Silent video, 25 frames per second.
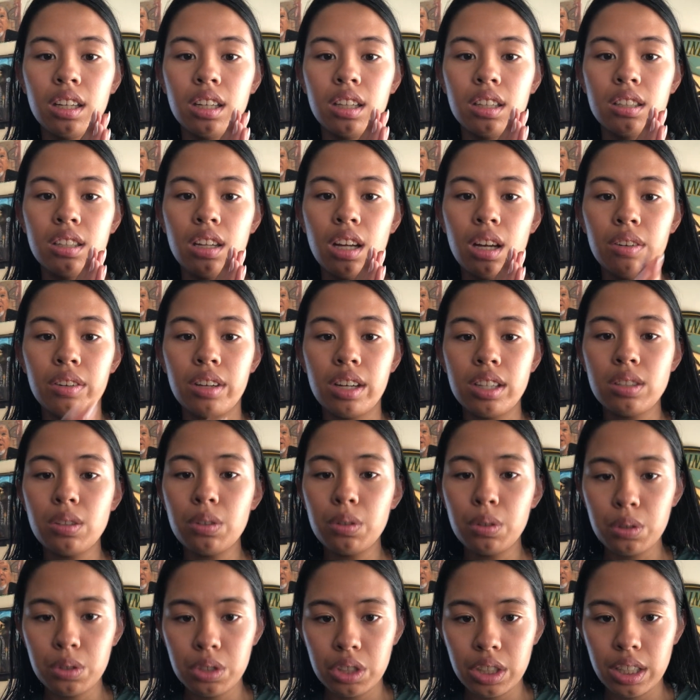Now, you guys know
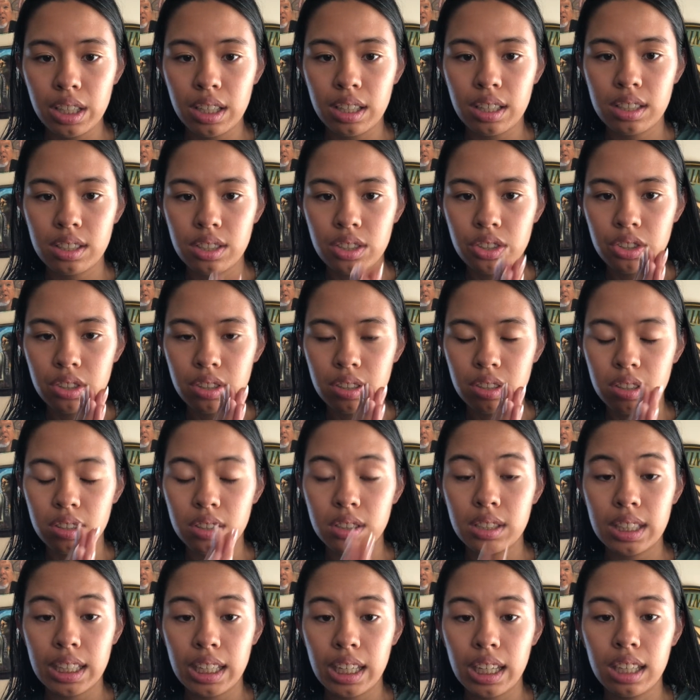who she is.
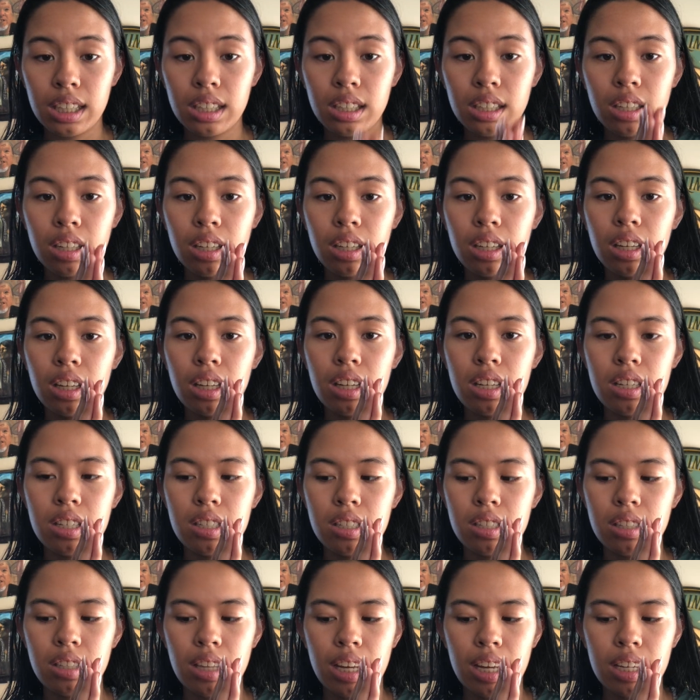Jaeyeon
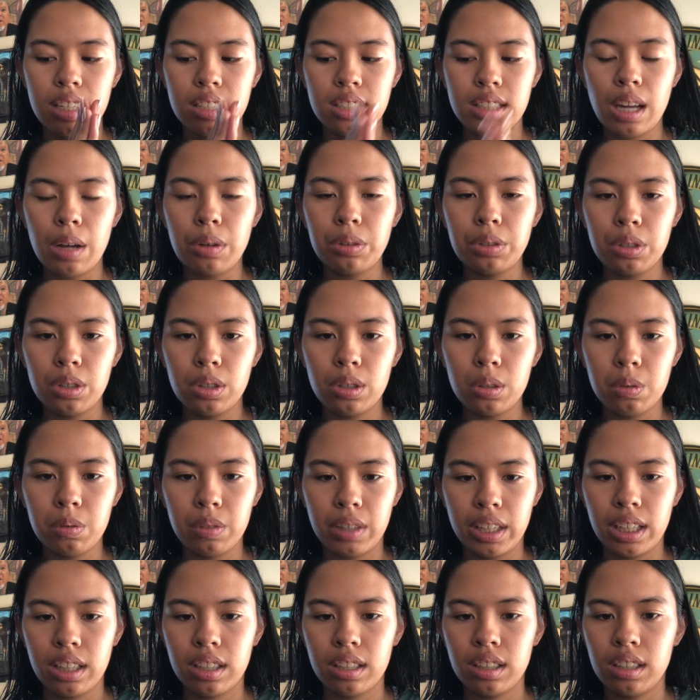is a South
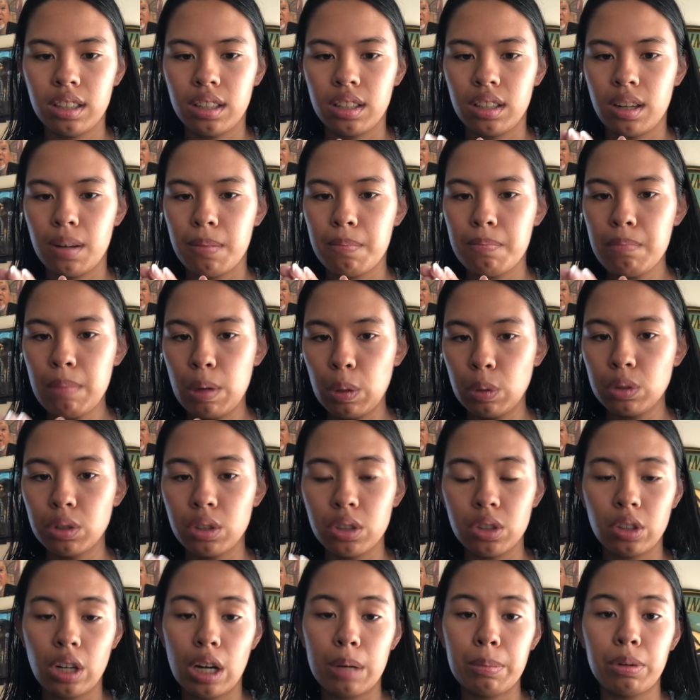Korean most
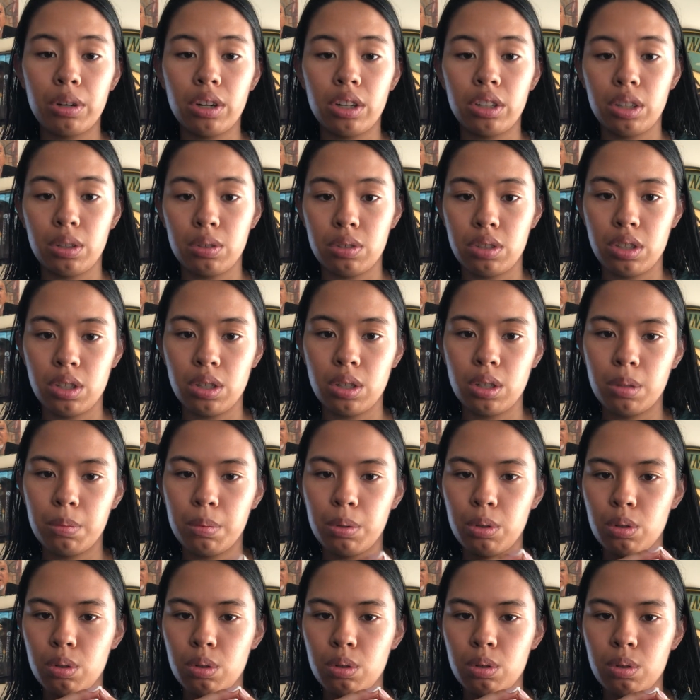subscriber on YouTube
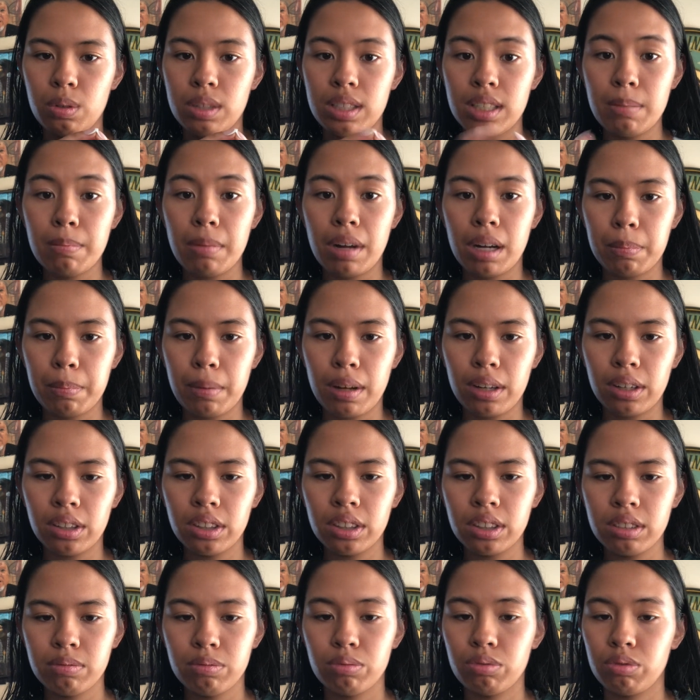who is a
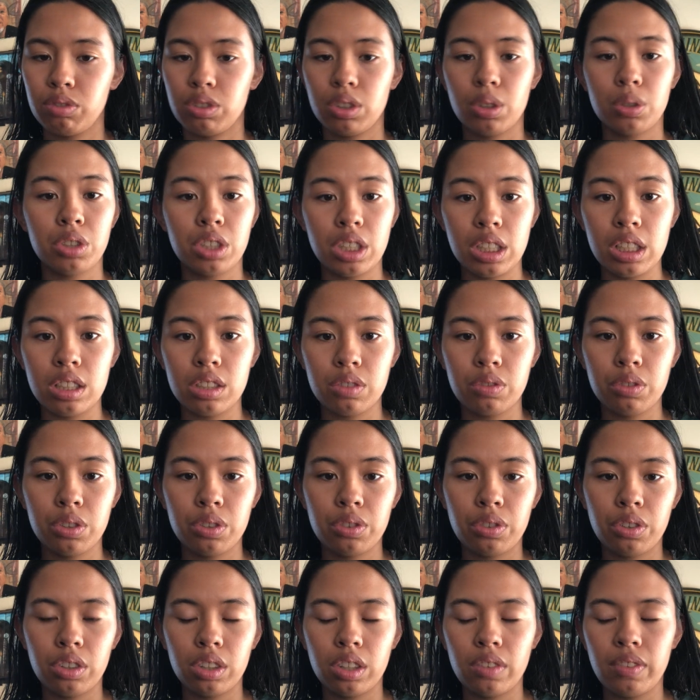mukbanger, so she eats food
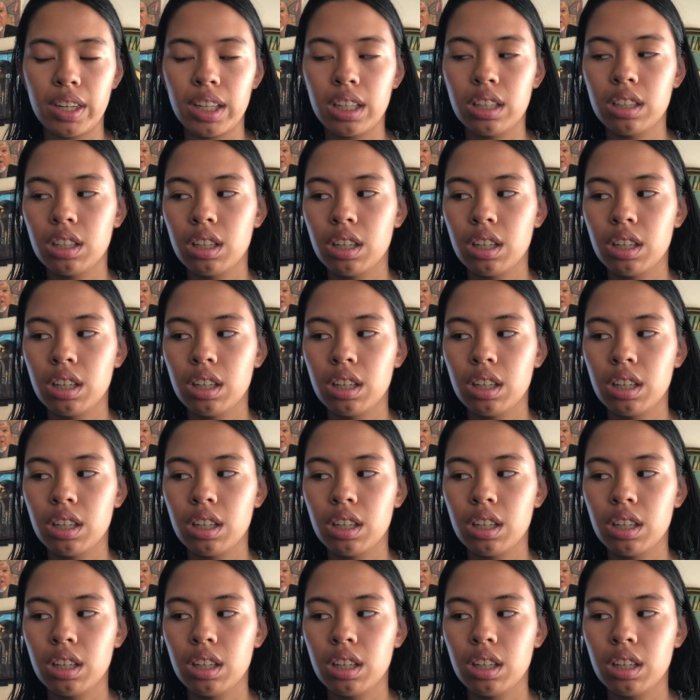for a living.